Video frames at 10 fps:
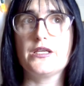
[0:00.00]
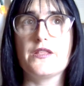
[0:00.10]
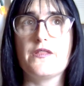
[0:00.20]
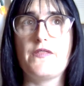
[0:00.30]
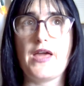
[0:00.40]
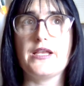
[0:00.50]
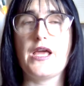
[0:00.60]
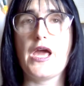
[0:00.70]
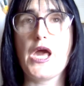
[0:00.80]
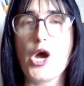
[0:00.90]
that
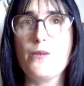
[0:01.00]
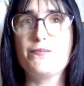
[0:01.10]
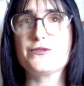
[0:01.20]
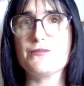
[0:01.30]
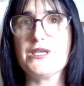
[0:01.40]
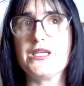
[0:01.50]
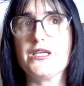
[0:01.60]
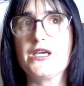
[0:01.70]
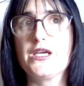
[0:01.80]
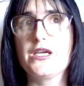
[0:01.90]
helped
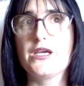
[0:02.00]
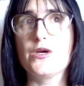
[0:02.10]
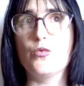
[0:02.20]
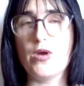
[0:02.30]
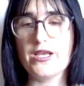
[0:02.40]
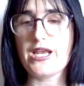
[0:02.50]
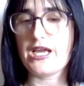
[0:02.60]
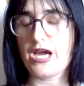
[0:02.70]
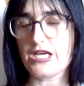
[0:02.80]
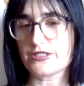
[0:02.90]
me when I
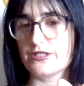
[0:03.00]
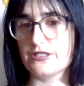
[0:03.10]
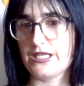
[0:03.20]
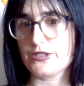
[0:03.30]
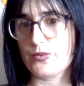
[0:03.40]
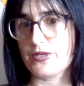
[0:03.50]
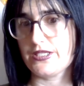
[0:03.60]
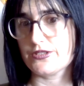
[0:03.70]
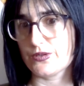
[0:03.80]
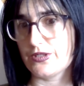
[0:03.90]
got to the late
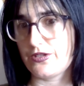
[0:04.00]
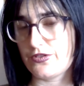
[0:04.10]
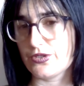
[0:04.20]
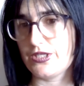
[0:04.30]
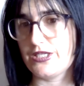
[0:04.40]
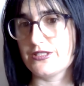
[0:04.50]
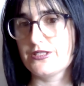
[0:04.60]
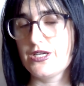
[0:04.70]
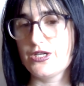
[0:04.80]
20s, early 30s,